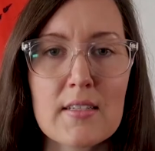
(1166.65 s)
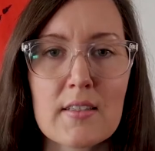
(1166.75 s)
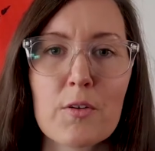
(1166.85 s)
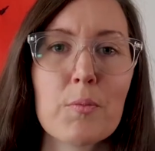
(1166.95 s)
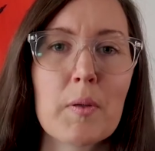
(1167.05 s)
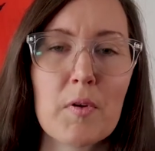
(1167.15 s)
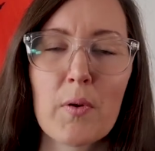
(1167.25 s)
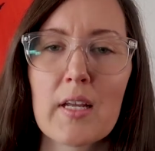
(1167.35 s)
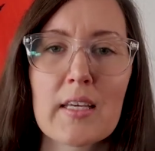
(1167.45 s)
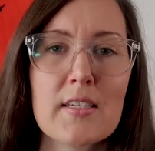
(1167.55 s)
that would make me
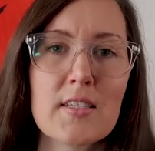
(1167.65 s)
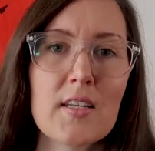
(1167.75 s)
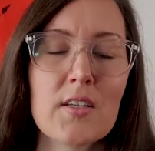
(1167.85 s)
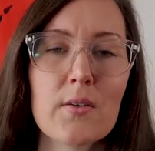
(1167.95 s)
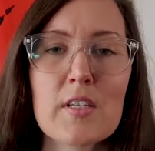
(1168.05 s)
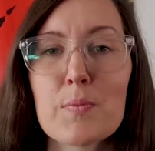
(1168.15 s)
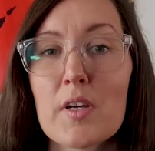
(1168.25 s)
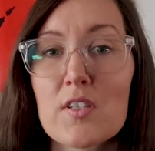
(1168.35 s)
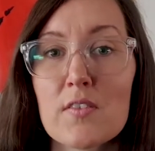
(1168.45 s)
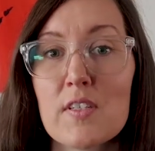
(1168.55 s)
want to continue,
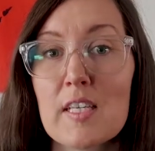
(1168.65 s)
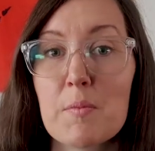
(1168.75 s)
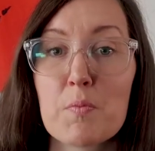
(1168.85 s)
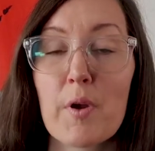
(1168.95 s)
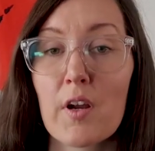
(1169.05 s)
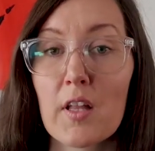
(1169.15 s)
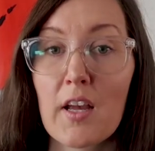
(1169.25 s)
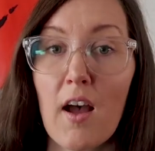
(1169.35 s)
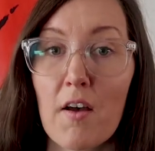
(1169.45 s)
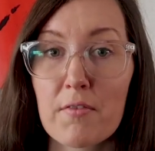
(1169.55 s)
especially if he keeps barreling
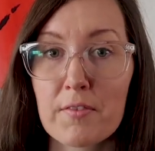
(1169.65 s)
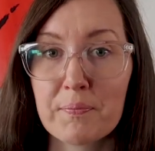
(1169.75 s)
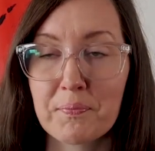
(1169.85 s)
off.